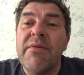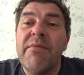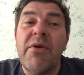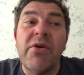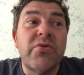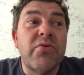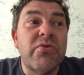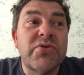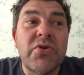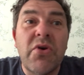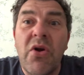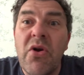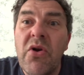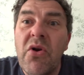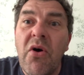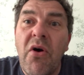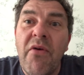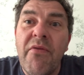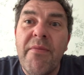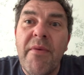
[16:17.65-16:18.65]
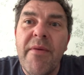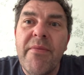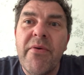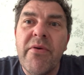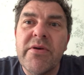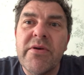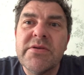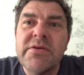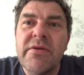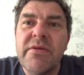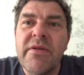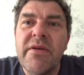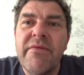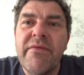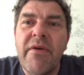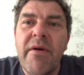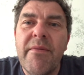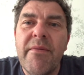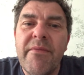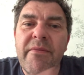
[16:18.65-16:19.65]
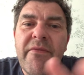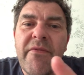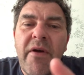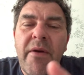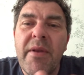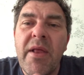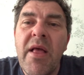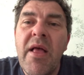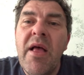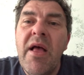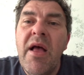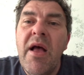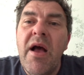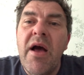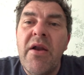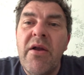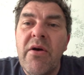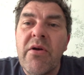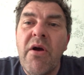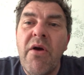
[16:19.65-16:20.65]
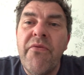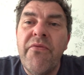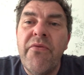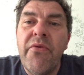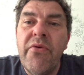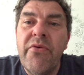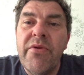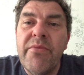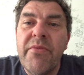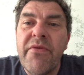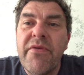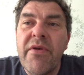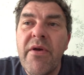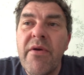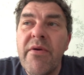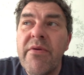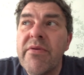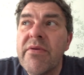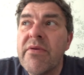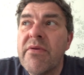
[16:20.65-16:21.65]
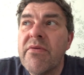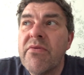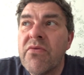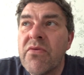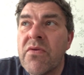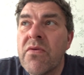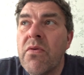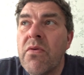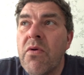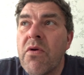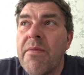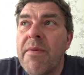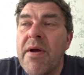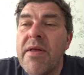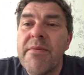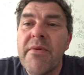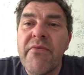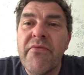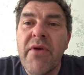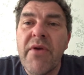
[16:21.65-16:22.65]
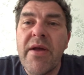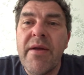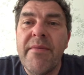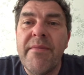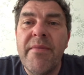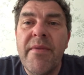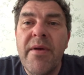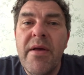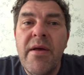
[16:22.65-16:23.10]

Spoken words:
My daughter's got a lot of my books on the environment, and I'll go through them with you and talk about them and rate them.